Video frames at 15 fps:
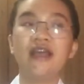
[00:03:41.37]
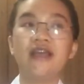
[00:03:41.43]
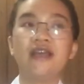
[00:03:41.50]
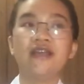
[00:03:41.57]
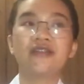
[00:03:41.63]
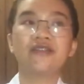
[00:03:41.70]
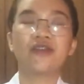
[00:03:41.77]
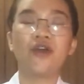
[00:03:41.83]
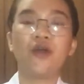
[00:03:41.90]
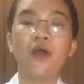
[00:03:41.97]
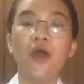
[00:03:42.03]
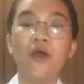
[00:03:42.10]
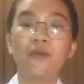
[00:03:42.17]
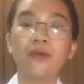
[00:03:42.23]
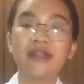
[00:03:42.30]
So
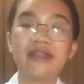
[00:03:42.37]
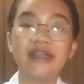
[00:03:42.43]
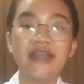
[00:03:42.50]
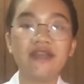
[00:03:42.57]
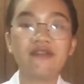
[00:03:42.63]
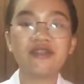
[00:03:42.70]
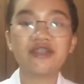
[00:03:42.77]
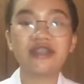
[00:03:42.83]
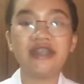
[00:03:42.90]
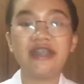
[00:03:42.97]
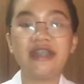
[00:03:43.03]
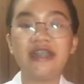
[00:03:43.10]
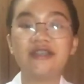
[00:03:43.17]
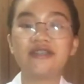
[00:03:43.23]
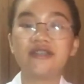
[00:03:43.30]
what he or she
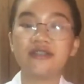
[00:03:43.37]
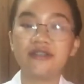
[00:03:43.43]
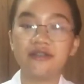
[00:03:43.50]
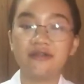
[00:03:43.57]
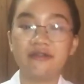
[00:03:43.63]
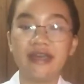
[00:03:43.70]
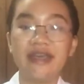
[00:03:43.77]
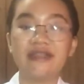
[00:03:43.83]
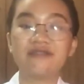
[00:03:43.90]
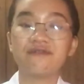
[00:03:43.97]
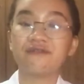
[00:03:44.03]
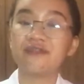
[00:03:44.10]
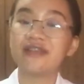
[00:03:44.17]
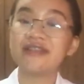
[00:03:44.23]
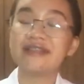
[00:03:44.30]
needs to do is
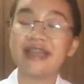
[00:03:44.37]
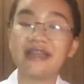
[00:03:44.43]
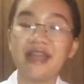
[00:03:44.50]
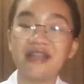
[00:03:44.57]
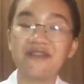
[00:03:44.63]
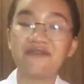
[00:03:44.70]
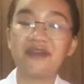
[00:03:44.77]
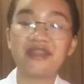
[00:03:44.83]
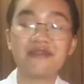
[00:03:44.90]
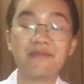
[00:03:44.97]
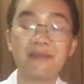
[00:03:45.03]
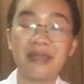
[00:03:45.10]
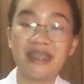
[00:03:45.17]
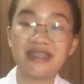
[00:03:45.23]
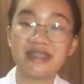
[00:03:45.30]
first identify the
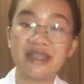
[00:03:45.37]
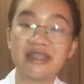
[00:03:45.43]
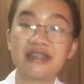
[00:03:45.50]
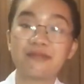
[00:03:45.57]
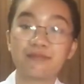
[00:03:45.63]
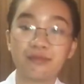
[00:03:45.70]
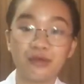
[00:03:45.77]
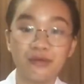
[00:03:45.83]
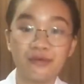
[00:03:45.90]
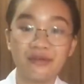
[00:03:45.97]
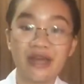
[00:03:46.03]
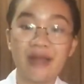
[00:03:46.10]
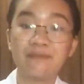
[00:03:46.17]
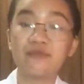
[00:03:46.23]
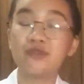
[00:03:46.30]
patient's
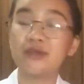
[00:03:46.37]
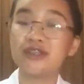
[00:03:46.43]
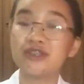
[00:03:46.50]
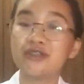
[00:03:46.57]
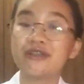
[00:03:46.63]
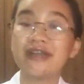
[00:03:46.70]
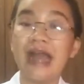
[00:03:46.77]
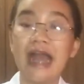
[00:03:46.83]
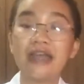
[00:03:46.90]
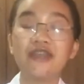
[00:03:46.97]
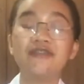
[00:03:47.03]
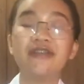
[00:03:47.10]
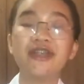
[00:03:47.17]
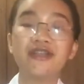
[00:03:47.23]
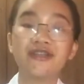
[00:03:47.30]
program to assure
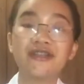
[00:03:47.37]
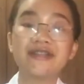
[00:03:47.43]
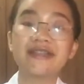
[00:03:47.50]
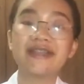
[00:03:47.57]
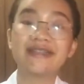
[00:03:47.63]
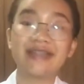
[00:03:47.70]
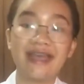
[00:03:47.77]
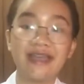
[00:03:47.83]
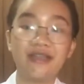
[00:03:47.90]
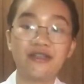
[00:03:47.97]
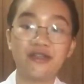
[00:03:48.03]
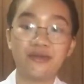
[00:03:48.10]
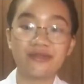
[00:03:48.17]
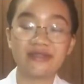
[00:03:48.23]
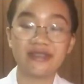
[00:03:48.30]
accurate nursing
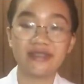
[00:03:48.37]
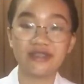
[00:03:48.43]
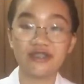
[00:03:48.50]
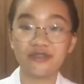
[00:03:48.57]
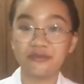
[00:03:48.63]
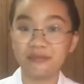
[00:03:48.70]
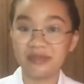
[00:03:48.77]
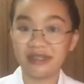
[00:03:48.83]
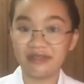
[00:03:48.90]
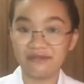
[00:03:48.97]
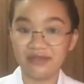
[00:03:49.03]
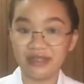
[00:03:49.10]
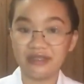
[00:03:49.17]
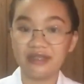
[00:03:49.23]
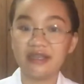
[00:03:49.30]
diagnosis to be
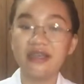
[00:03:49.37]
given.